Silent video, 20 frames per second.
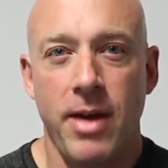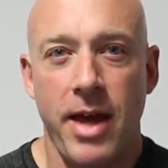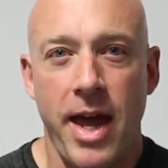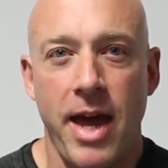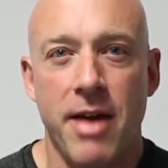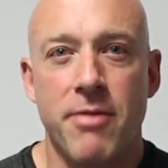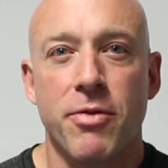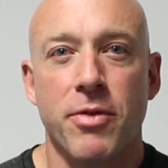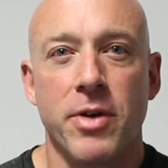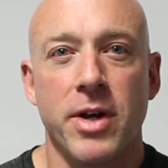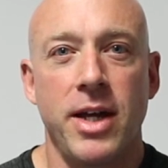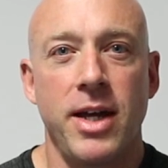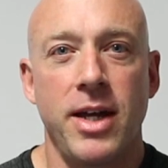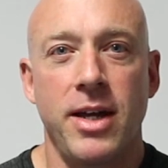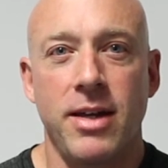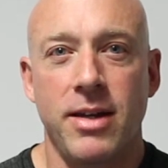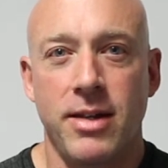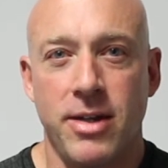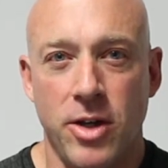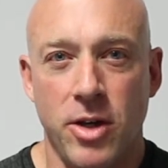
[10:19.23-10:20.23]

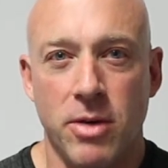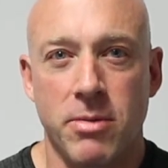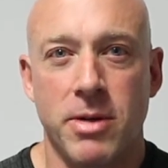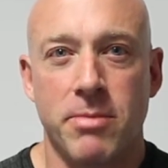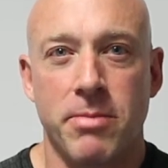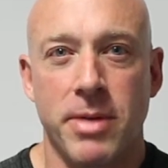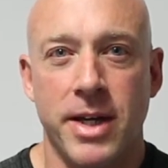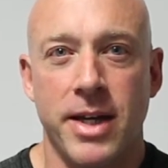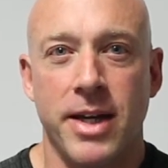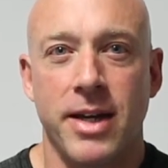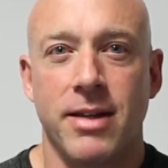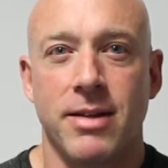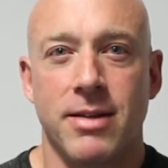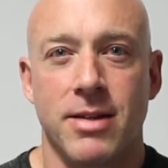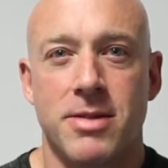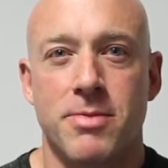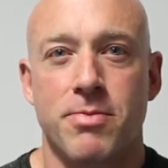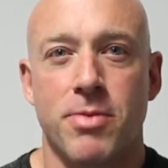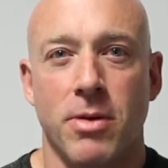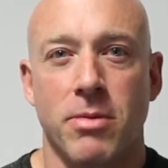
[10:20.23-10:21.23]
every human being
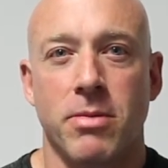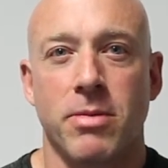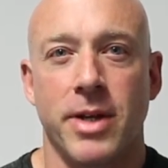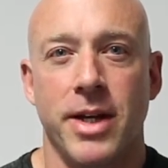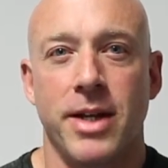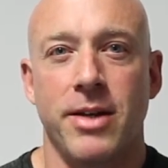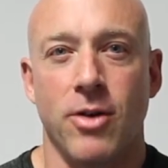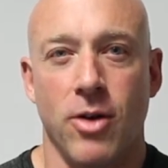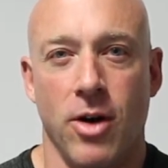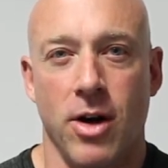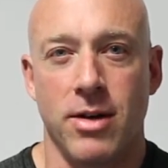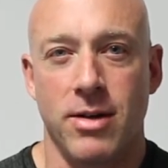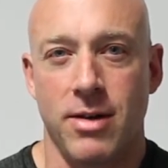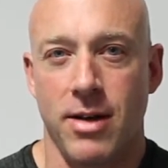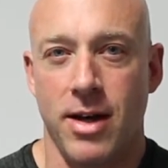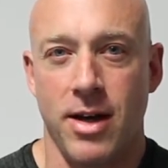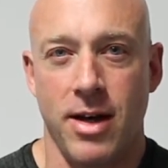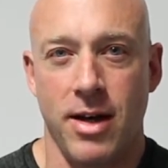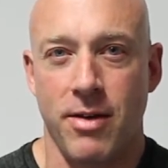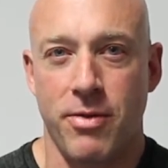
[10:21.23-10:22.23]
that's probably not
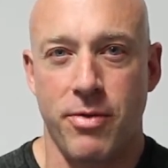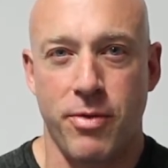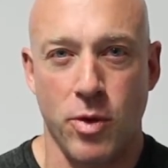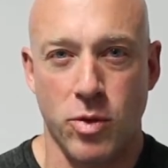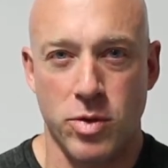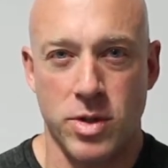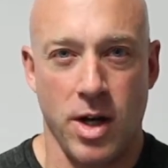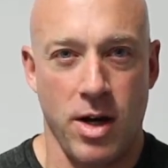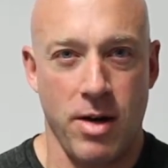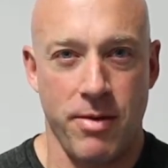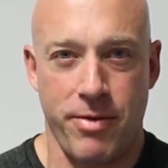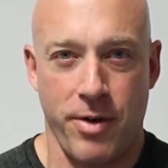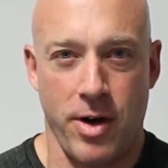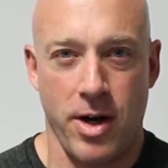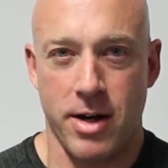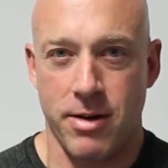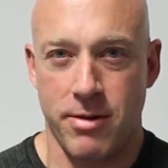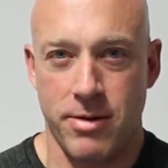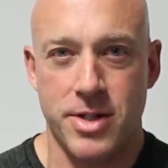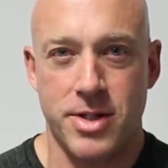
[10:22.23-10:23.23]
a full-time
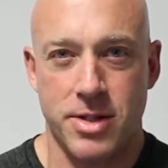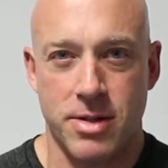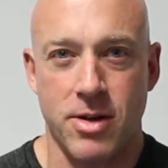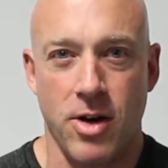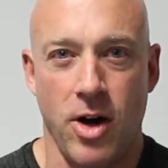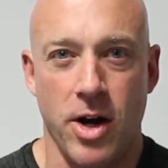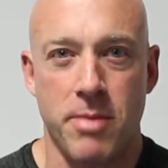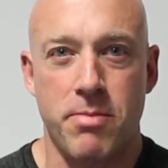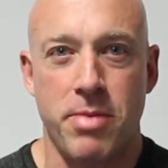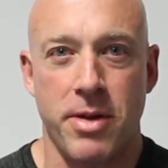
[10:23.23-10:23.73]
fighter is kind of